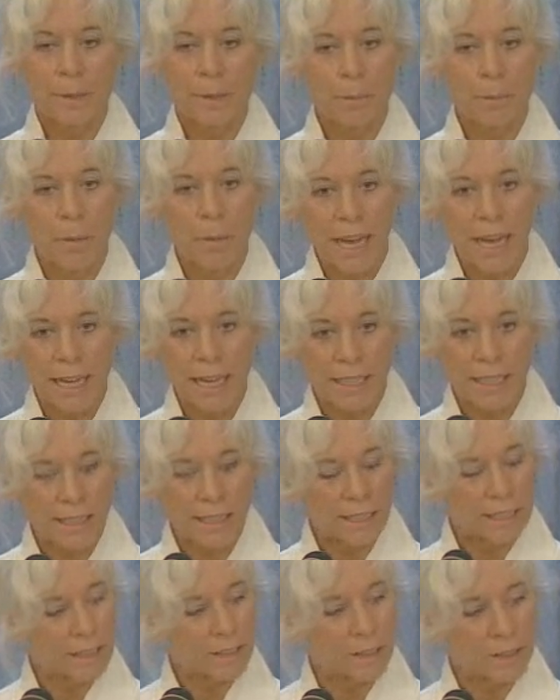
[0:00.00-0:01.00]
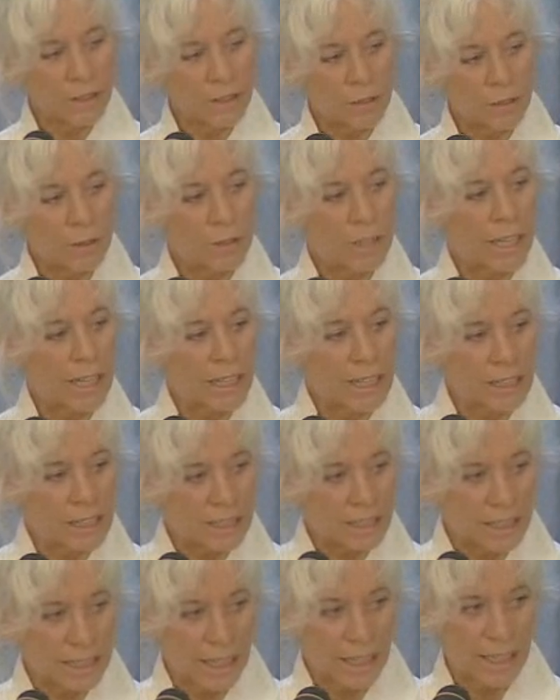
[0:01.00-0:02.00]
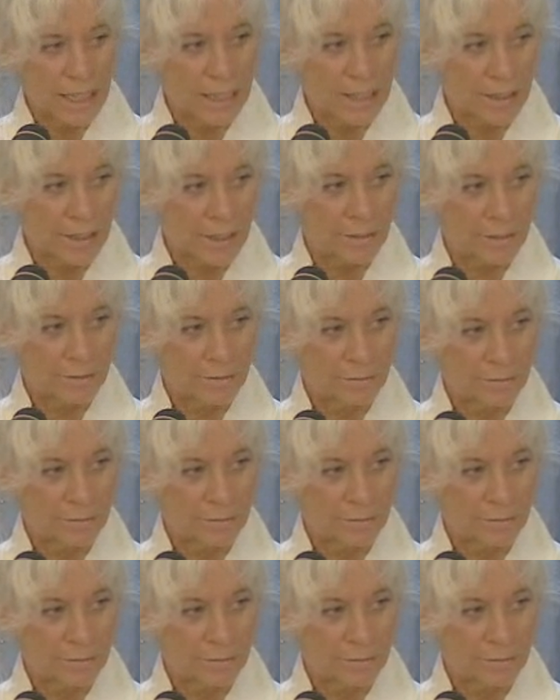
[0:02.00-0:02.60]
back into that desire